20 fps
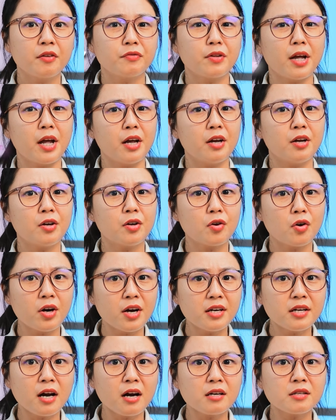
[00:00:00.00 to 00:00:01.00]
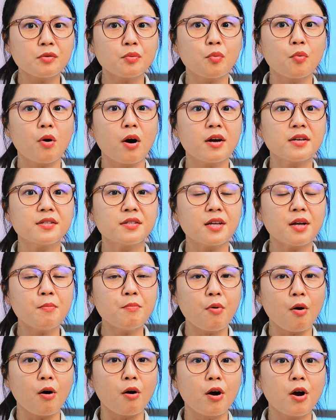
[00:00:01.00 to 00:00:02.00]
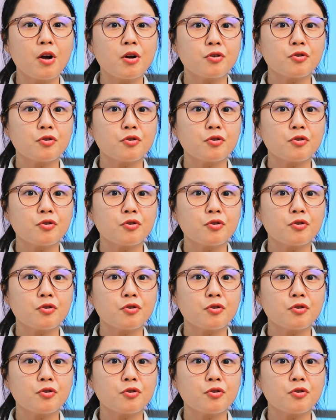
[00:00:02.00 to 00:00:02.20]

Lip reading: The ingredients were simple,